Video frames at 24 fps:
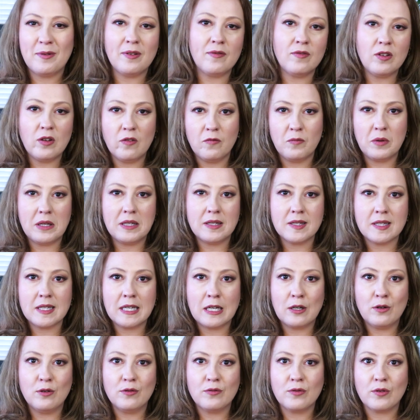if you've been
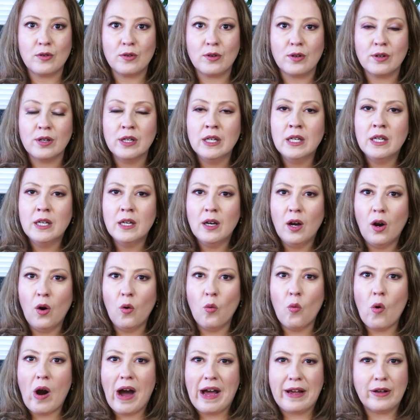single for a
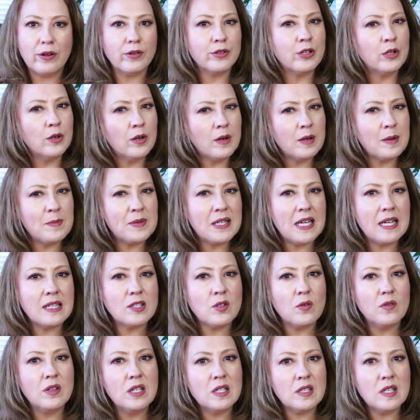while? You know what I'm saying?
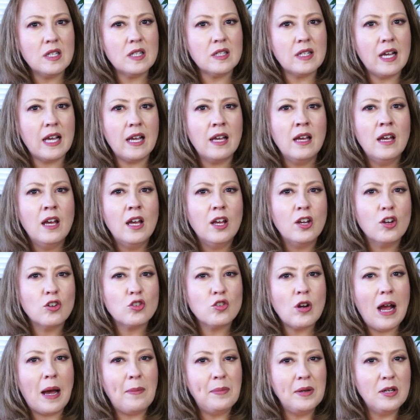So this is like you're
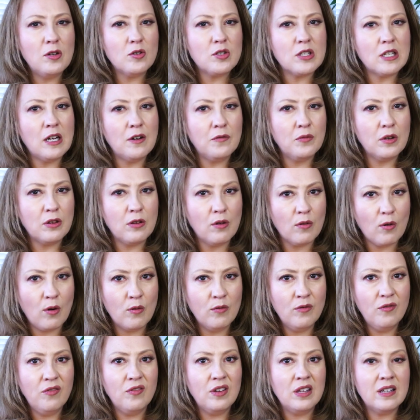trapping yourself with your
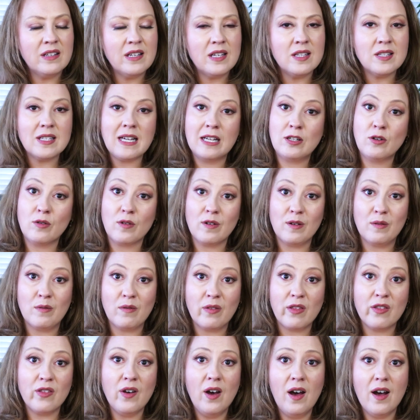own feelings and your own
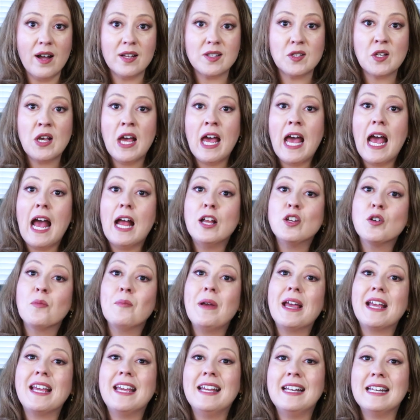thoughts, and you're
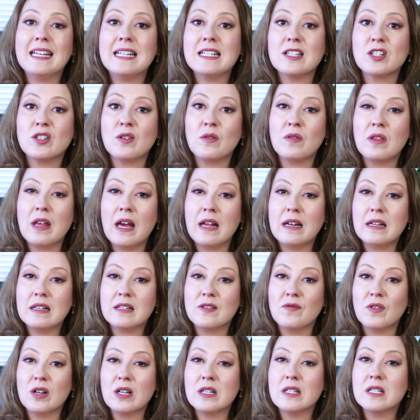making it so that it's
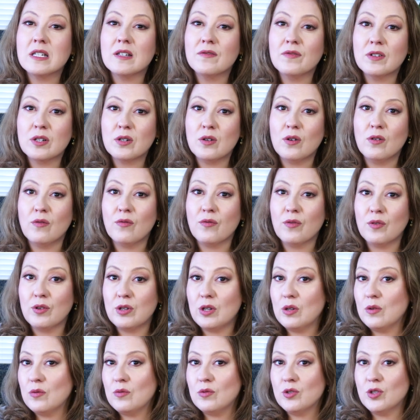very difficult for
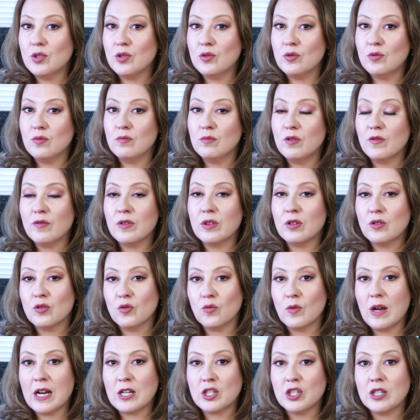you to move in the
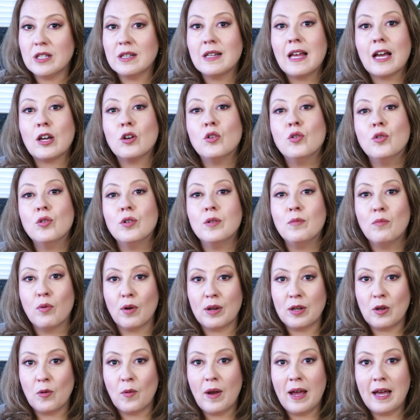direction that could
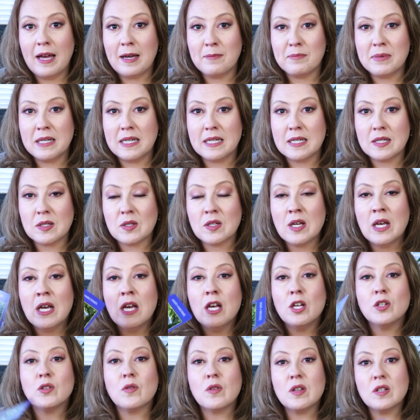bring you happiness.
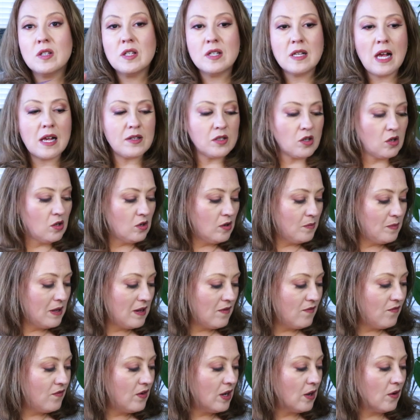So this is asking you to be
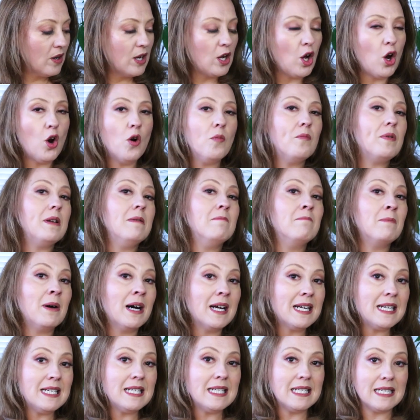very
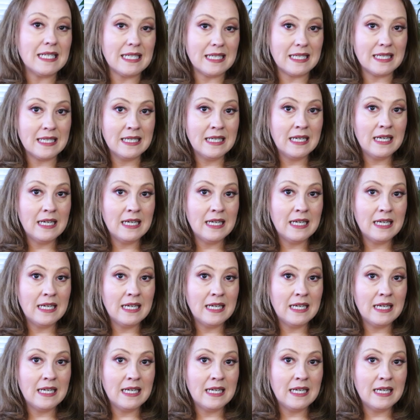open-minded